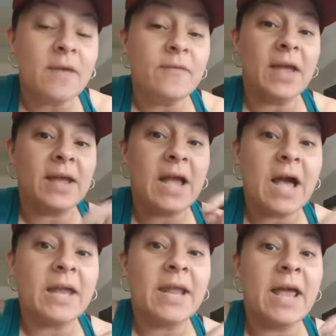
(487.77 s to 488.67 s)
that
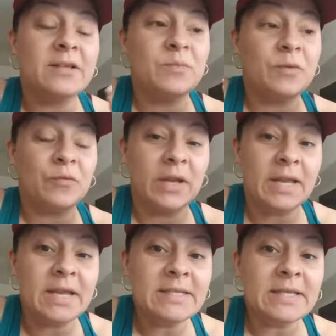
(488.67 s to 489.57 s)
God has been
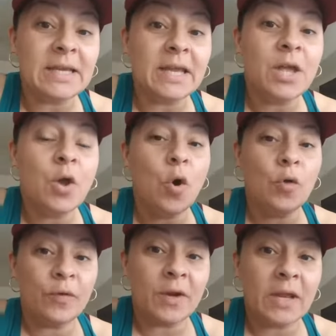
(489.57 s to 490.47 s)
releasing
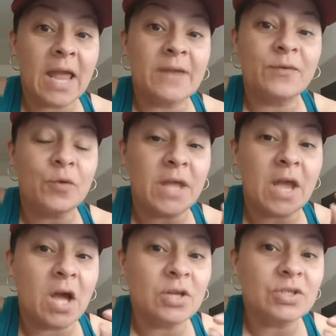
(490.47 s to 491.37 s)
over your life, or the
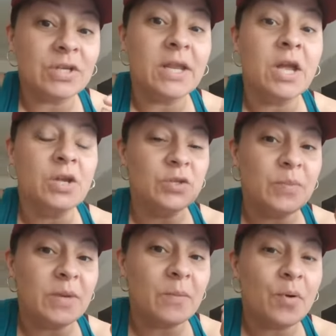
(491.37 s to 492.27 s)
unction to
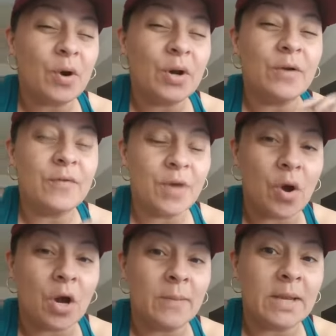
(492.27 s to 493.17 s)
be a part of the
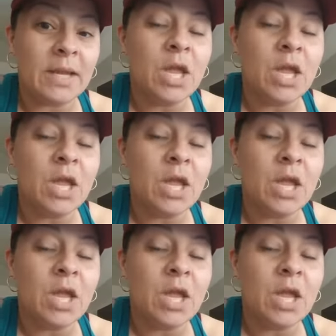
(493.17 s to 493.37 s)
army.